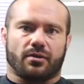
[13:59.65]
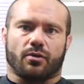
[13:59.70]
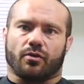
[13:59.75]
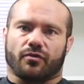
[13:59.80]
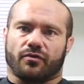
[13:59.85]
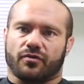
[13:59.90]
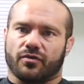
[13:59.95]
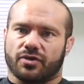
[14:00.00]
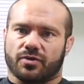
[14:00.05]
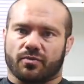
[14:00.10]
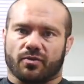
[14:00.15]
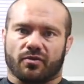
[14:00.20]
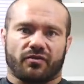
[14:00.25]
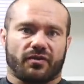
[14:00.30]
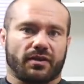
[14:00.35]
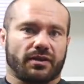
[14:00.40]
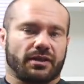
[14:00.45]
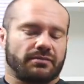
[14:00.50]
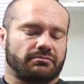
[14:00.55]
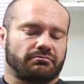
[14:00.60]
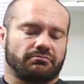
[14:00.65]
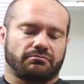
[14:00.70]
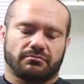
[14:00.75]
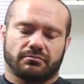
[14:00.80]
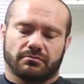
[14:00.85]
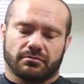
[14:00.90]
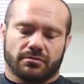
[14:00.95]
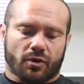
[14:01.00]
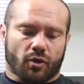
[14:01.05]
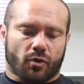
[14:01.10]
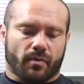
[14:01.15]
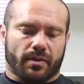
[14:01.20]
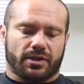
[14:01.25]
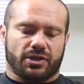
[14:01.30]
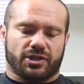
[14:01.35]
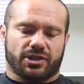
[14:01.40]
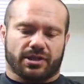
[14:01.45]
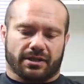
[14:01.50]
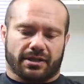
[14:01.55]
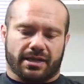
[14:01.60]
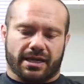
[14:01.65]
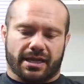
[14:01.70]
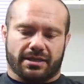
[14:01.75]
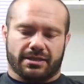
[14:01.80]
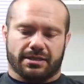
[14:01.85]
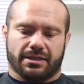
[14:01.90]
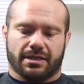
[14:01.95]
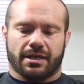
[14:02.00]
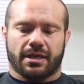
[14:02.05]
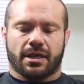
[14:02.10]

Whole foods are more filling, open and shut case.